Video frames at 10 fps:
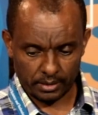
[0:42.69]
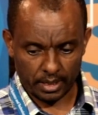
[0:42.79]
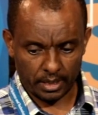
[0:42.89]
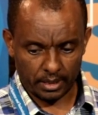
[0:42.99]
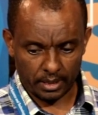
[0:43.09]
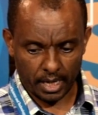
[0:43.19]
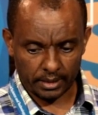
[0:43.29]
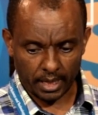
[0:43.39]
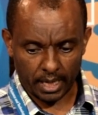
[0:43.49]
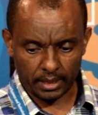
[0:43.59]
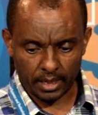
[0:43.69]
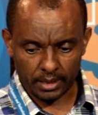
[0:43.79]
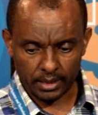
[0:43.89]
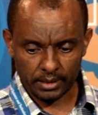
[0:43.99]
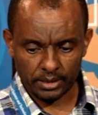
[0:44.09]
They light
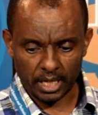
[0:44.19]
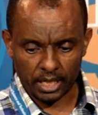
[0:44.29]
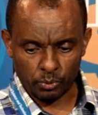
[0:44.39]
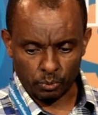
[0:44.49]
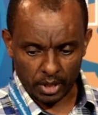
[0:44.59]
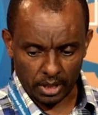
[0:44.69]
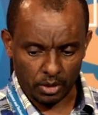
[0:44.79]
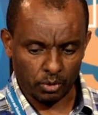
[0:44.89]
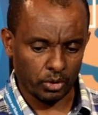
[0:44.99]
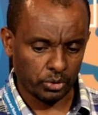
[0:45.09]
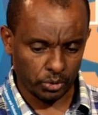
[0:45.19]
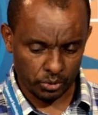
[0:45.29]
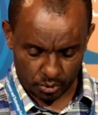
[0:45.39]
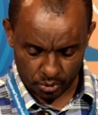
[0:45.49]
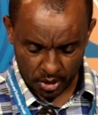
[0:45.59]
LEDs, and we also
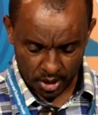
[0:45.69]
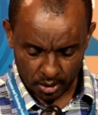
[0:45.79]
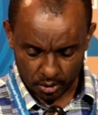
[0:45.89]
do